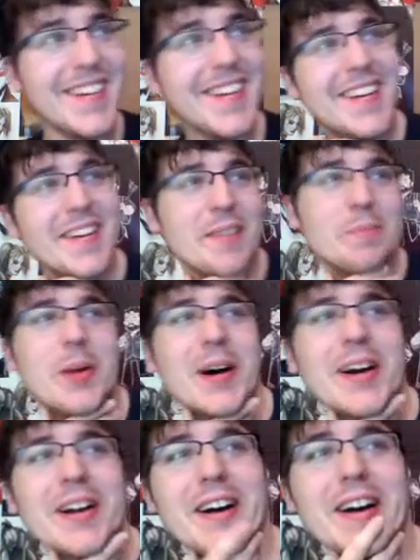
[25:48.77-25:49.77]

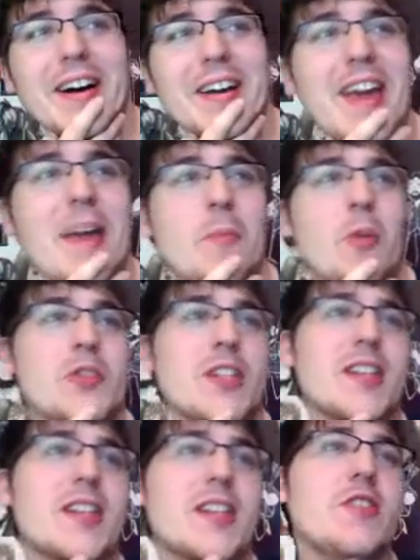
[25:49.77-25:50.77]
But K-More
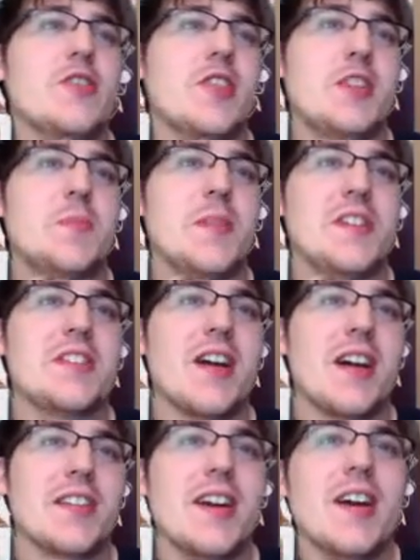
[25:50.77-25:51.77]
says, Gears Judgment
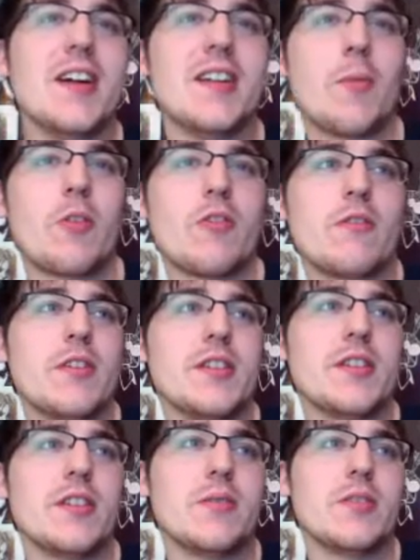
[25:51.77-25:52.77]
sucked. Number one
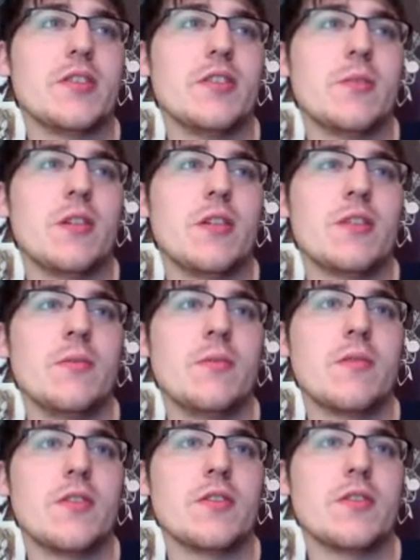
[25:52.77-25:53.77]
reason it was human on human
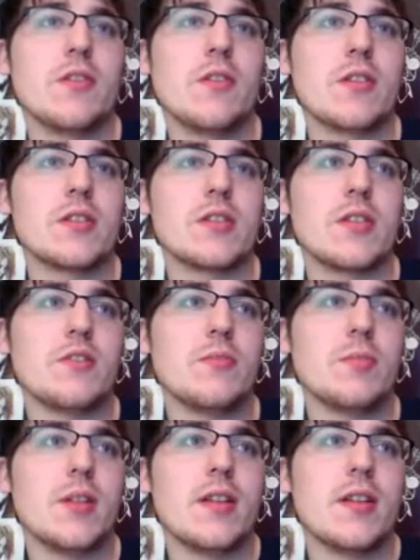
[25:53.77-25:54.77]
versus no logos unless you
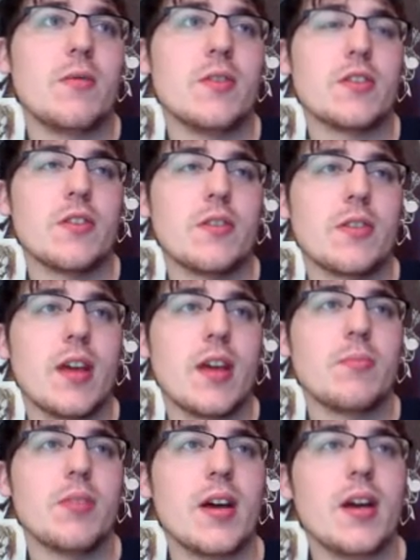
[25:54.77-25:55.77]
played that one certain
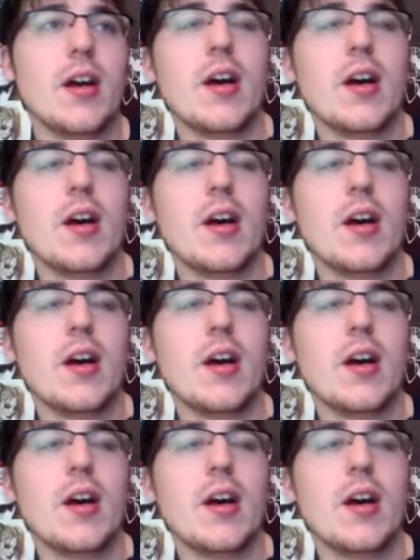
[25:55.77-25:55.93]
gameplay.